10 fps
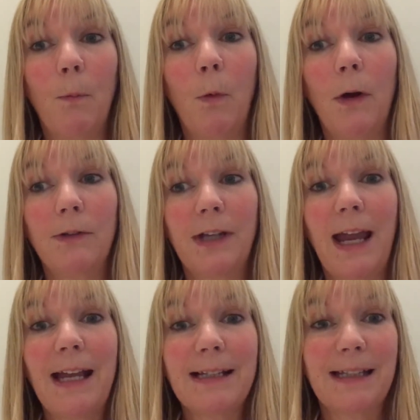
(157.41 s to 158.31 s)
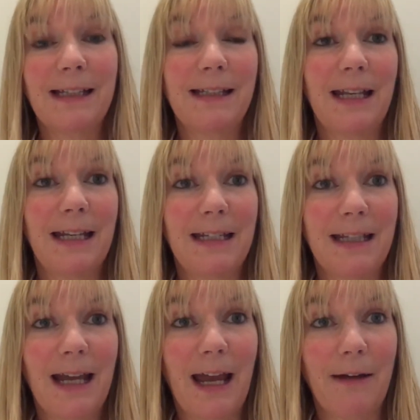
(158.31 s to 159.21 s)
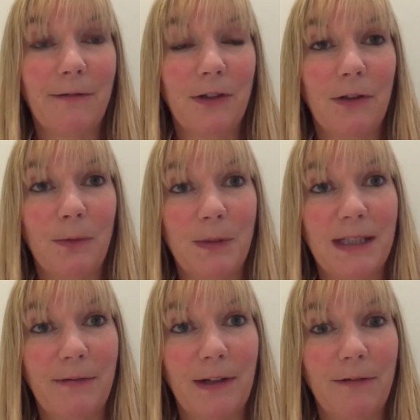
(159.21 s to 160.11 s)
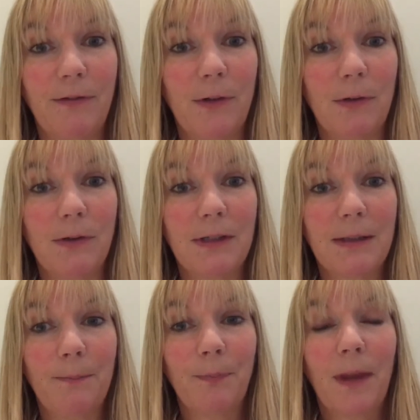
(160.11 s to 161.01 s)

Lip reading: what access they need to have to specific foods.